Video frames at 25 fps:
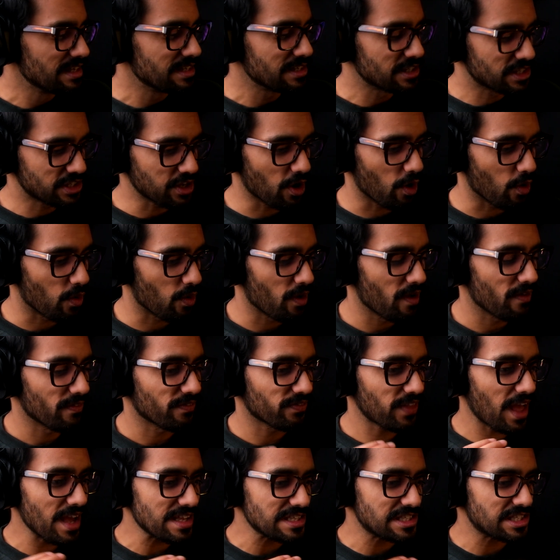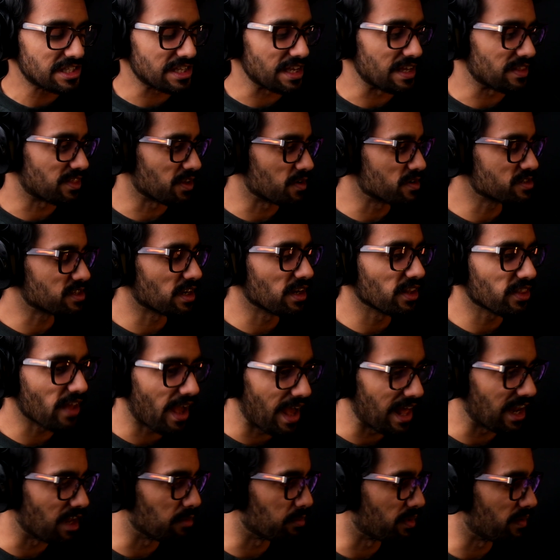So that said, there is another
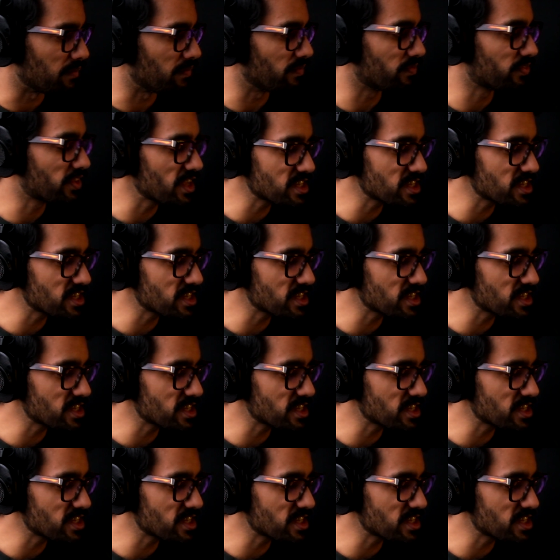element.